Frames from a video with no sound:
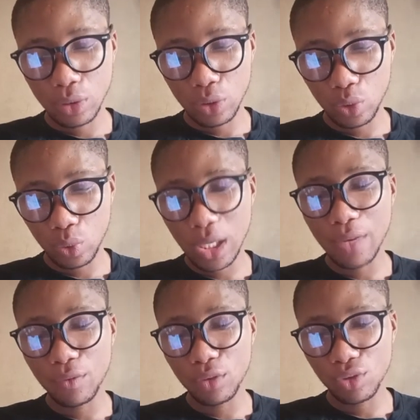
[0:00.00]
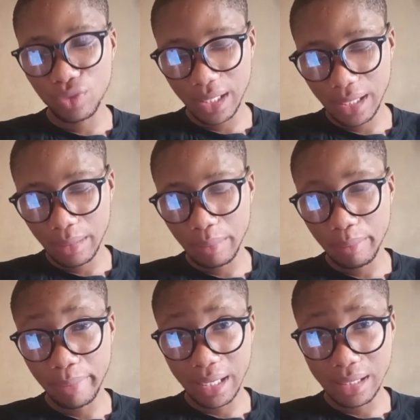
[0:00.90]
So you have 100
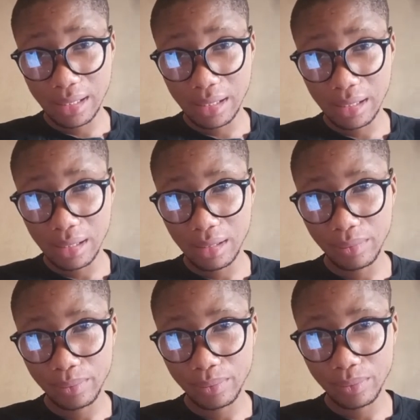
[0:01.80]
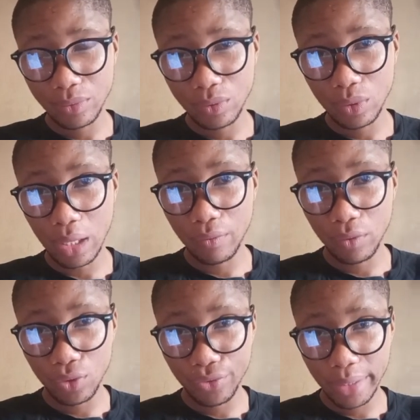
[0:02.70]
bears. You have
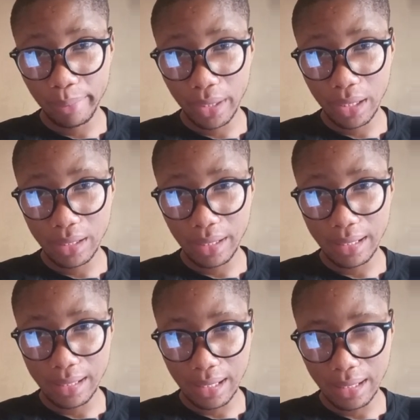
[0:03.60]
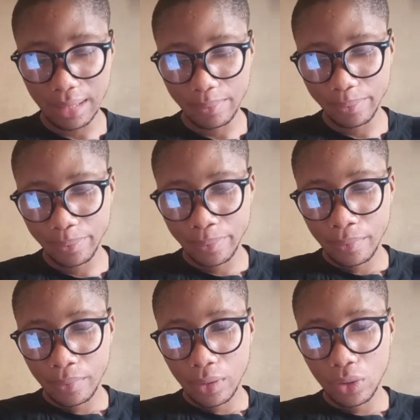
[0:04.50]
100 birds at hand.
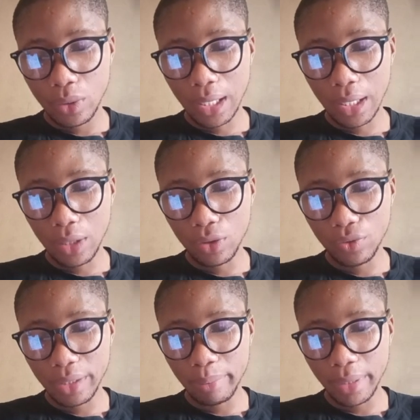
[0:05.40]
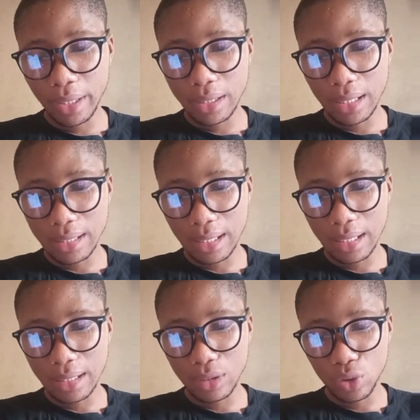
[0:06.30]
So that 100 birds at
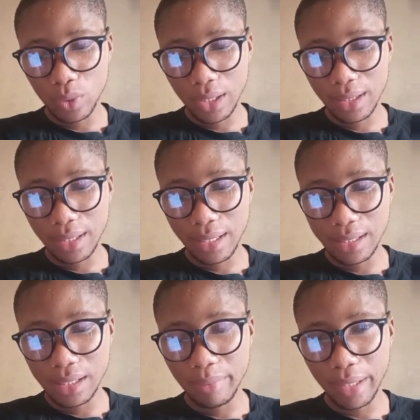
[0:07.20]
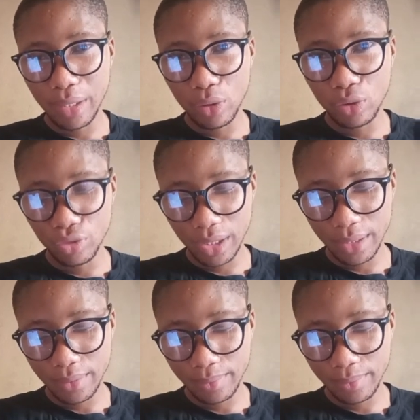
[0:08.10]
hand, you now times it by 100.